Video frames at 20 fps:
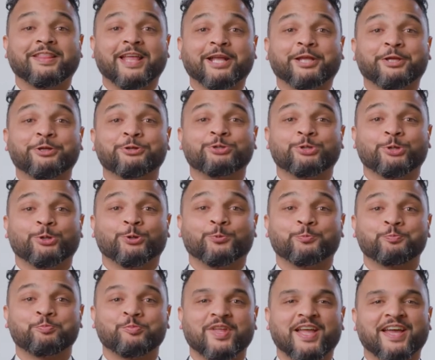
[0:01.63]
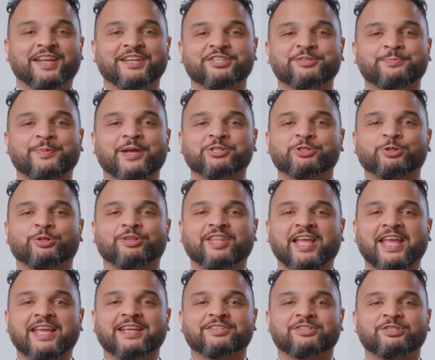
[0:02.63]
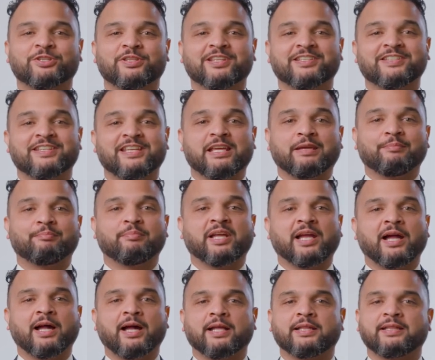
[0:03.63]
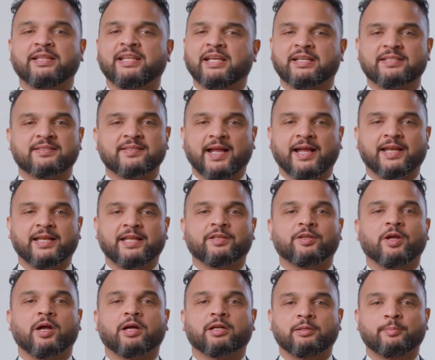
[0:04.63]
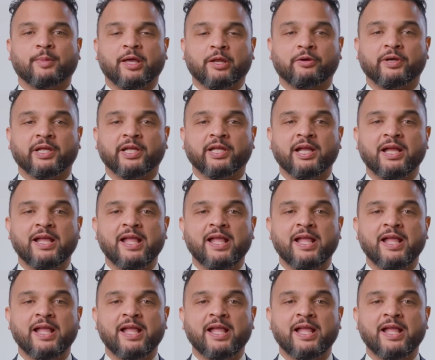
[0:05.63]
Thank you, Sue. And a special thanks to the team behind the exciting documentary